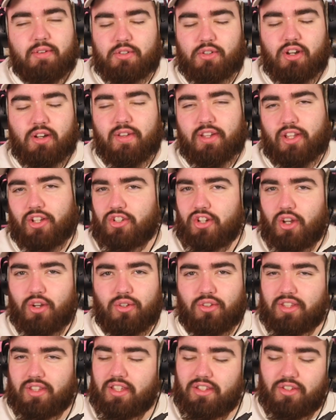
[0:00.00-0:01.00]
was trying to make a
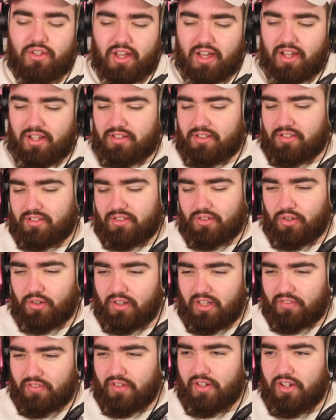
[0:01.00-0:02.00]
joke that you guys all
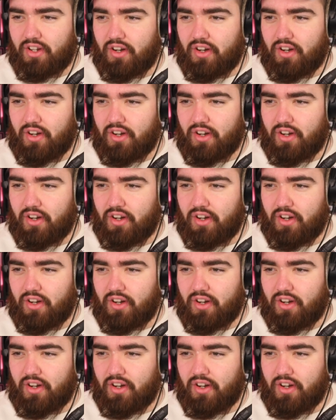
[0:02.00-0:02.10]
live in